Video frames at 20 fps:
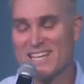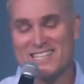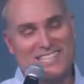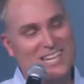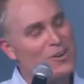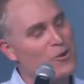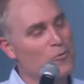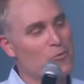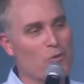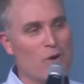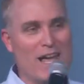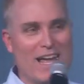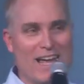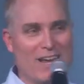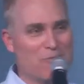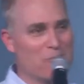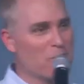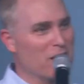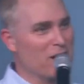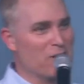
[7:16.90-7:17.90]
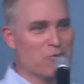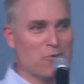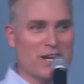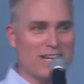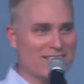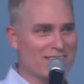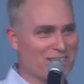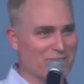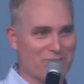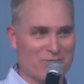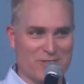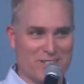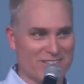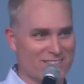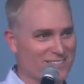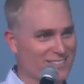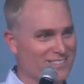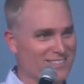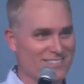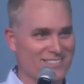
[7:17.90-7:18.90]
it's way, way, way
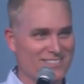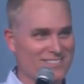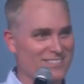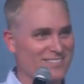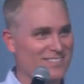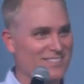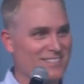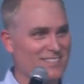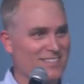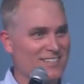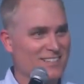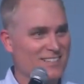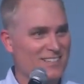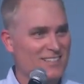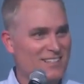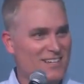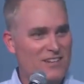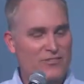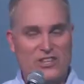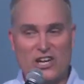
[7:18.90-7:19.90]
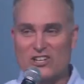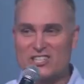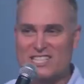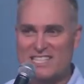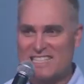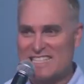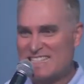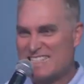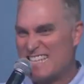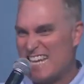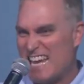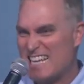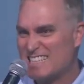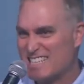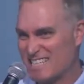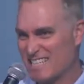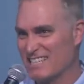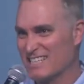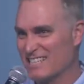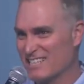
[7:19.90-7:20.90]
different. There's an
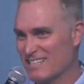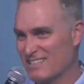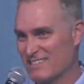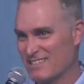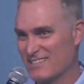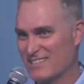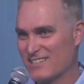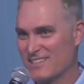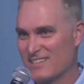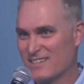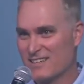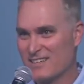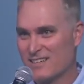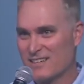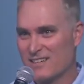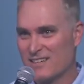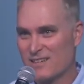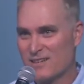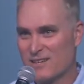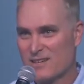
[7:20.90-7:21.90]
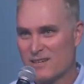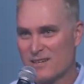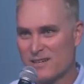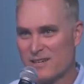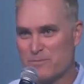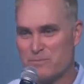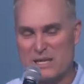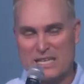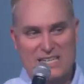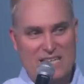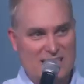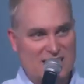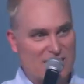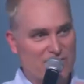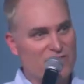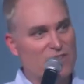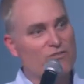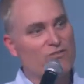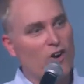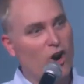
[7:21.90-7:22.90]
intensity because
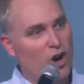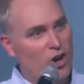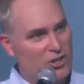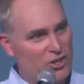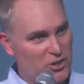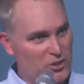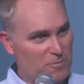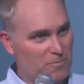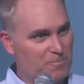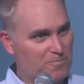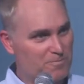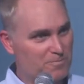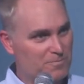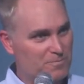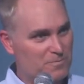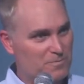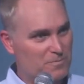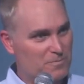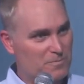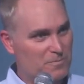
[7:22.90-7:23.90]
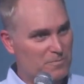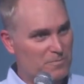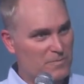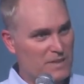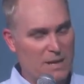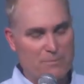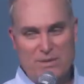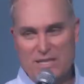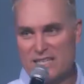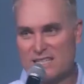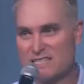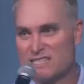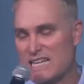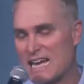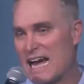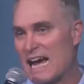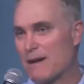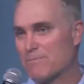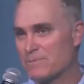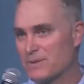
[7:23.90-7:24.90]
of the volume that begins
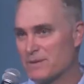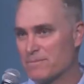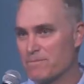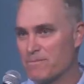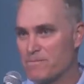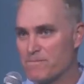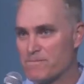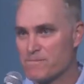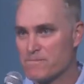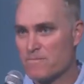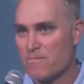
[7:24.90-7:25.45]
to happen.